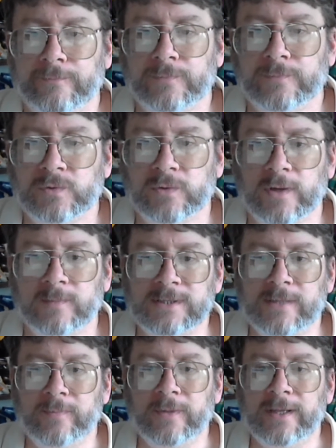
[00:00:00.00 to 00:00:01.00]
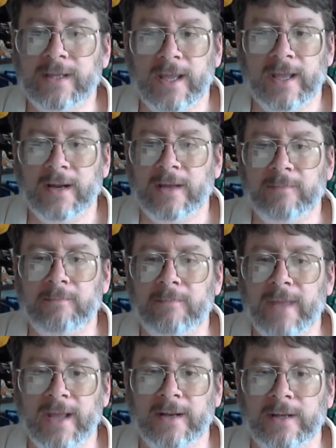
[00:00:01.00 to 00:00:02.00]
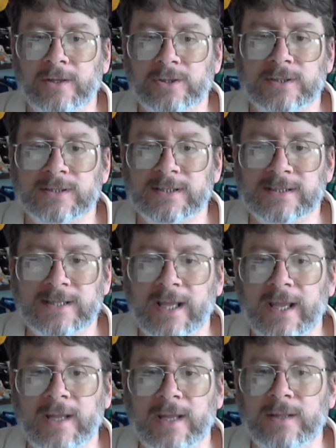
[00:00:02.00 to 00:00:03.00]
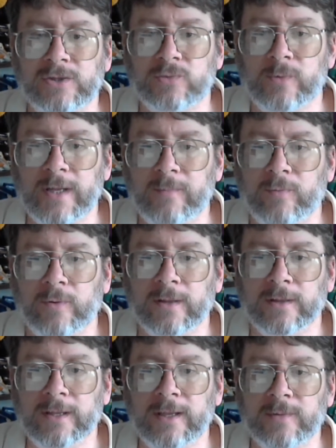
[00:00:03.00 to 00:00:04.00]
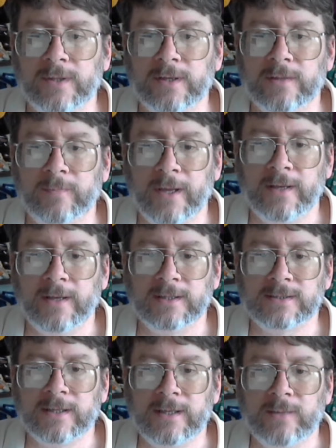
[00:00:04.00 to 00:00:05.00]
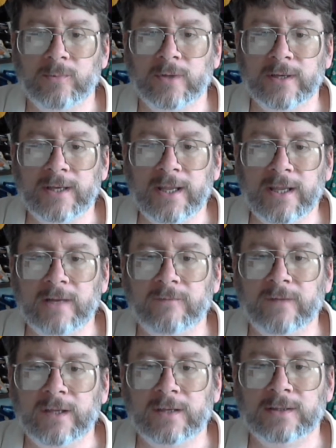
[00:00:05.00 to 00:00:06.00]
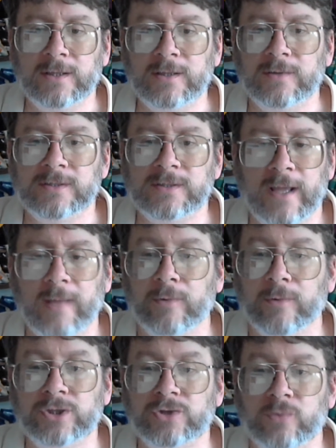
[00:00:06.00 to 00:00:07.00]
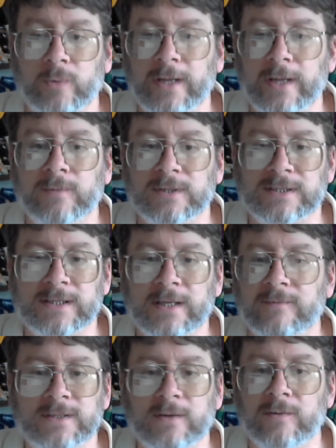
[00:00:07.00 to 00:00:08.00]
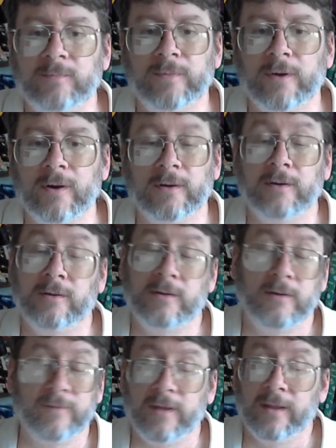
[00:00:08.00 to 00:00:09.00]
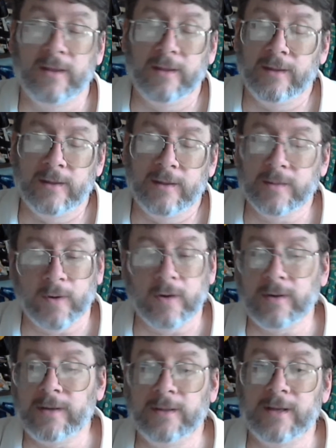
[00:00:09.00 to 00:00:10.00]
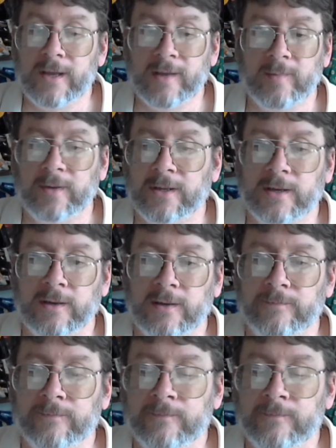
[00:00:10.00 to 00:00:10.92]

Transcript: Trump simply cannot manage to sustain the 20-point lead with independents that he will need if he continues to hemorrhage 20% of his own of the party that nominated him.